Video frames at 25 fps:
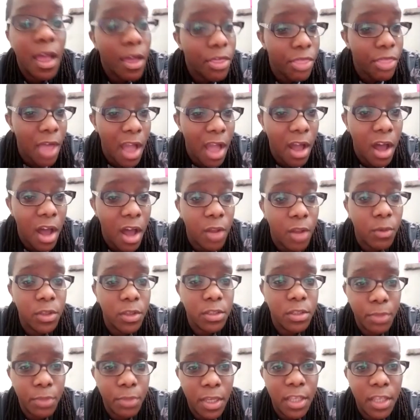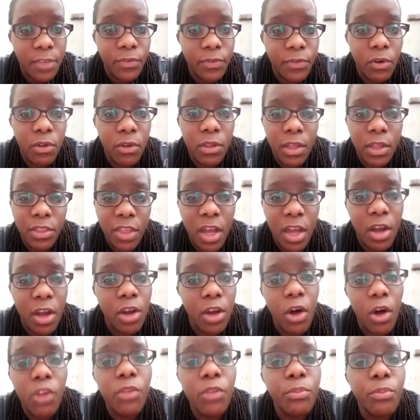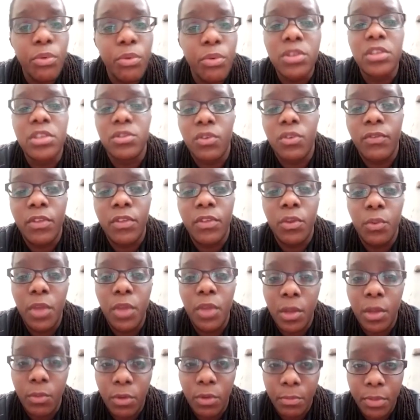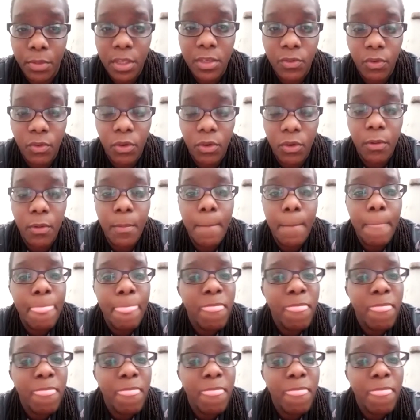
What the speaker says: Thank God it was peaceful, and thank God all the protests over the weekend were peaceful.